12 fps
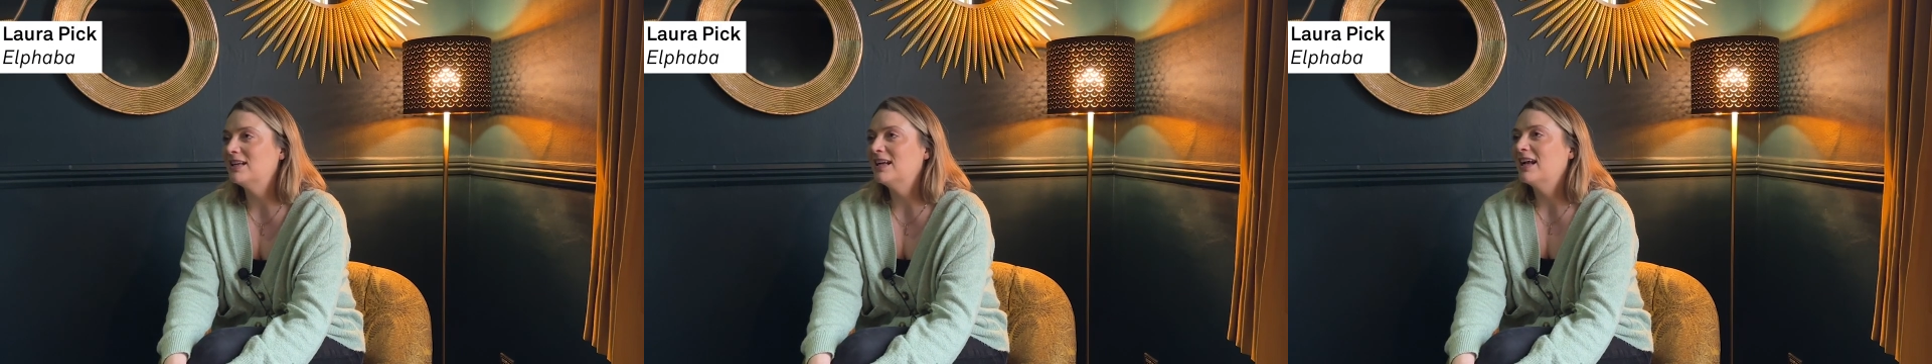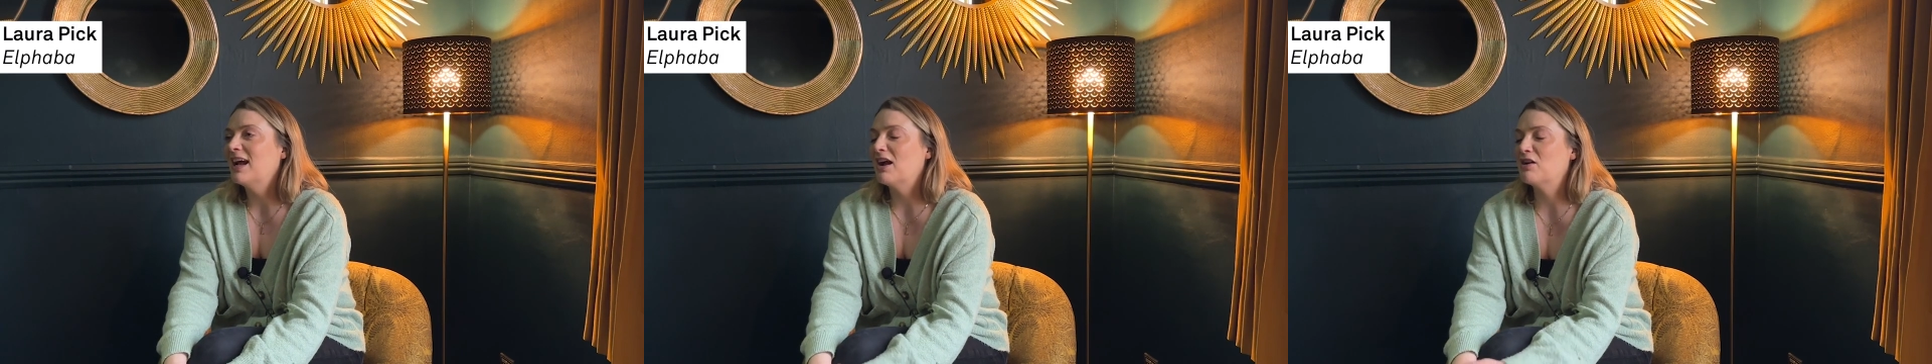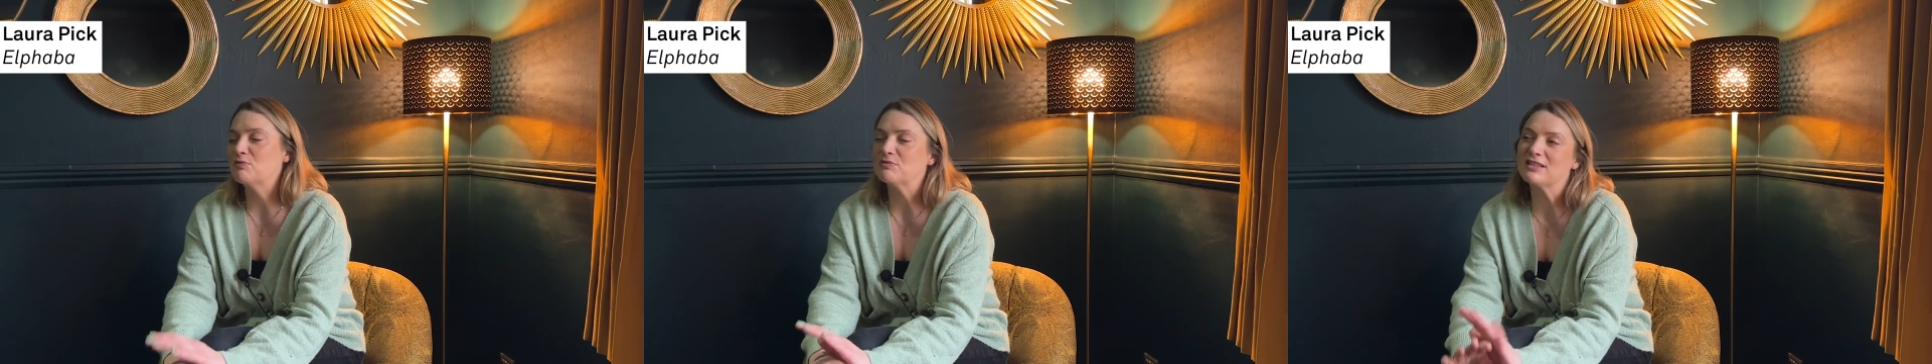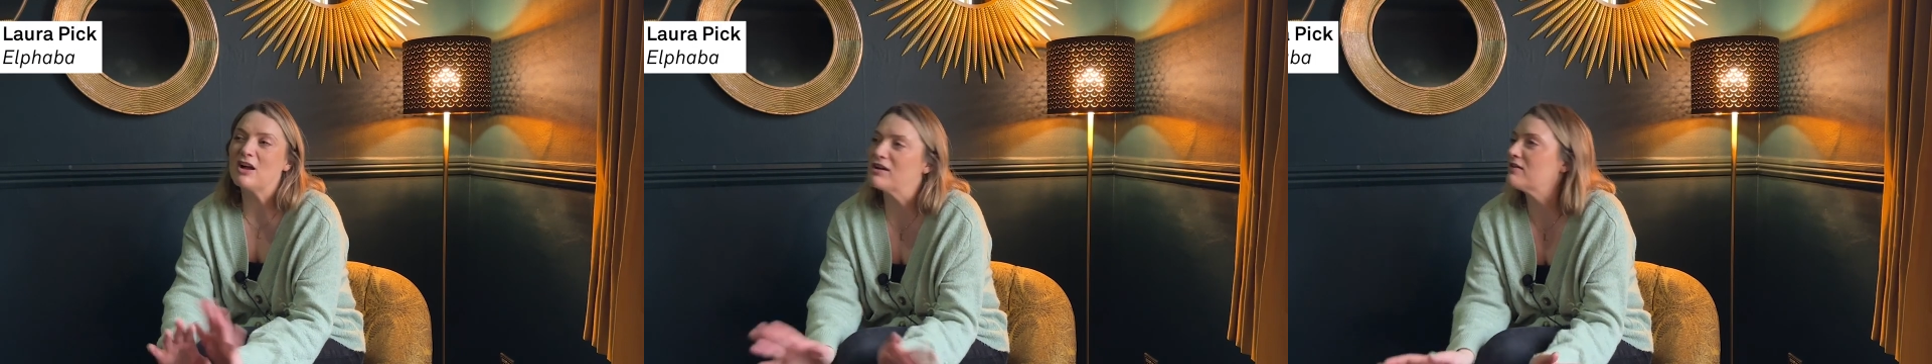I um,
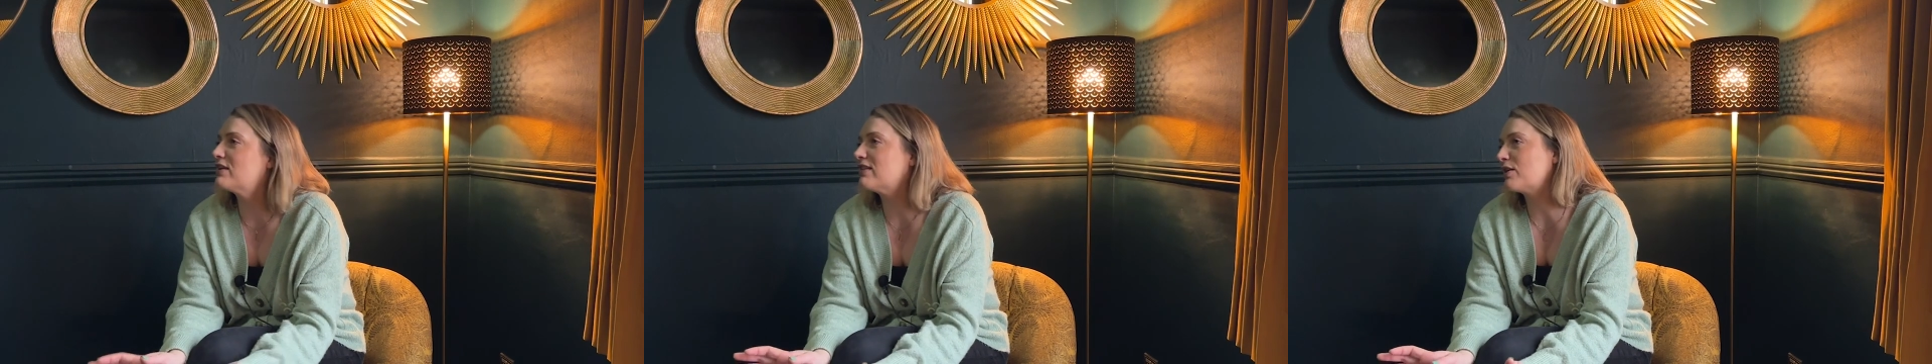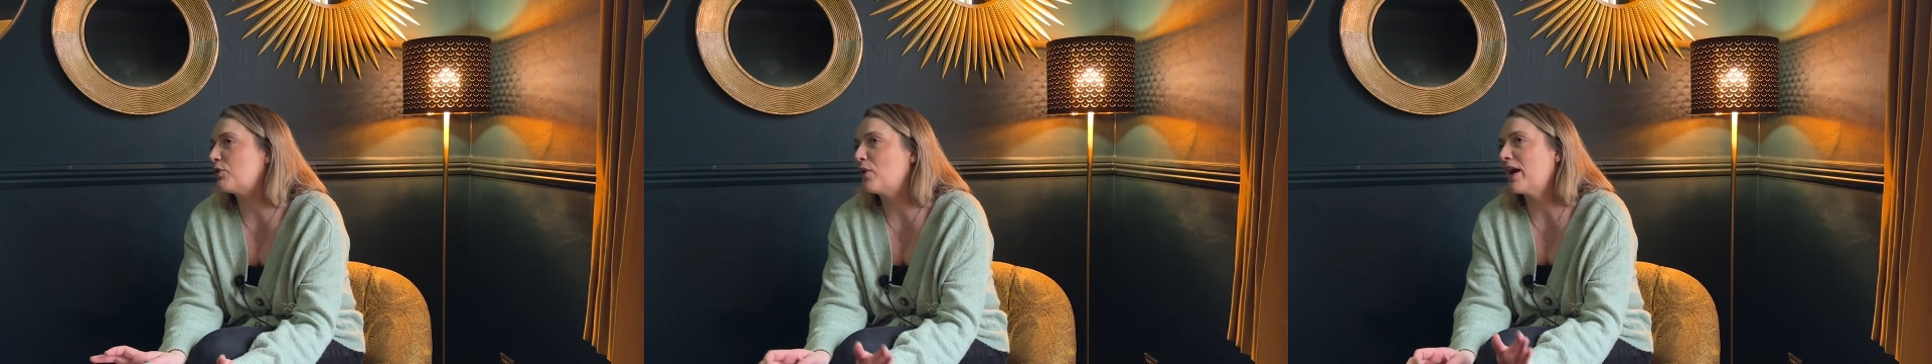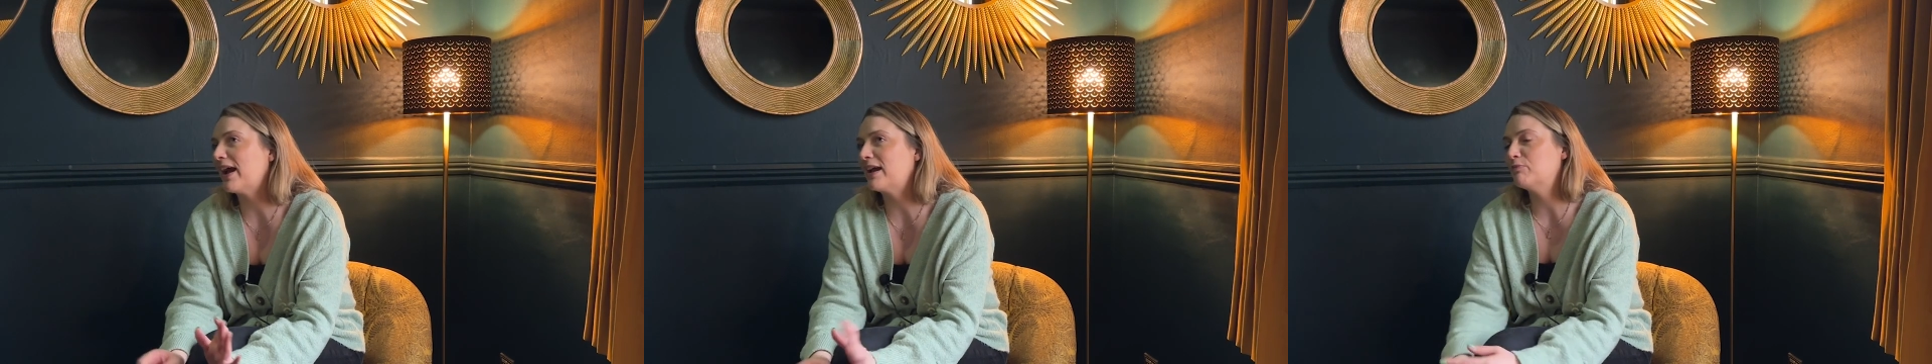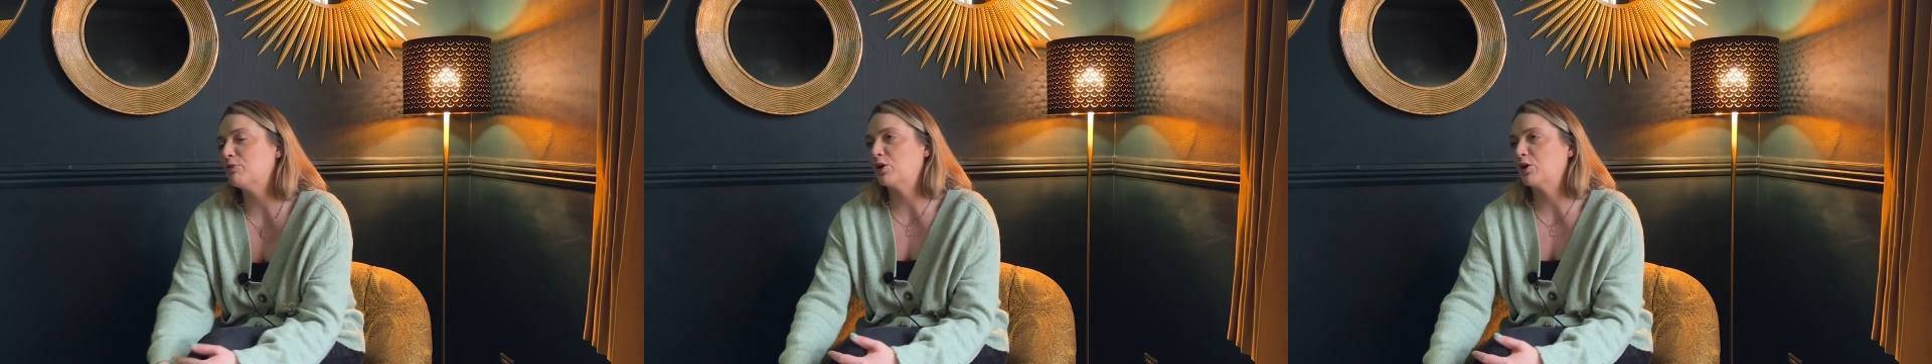can't, can't give anything away,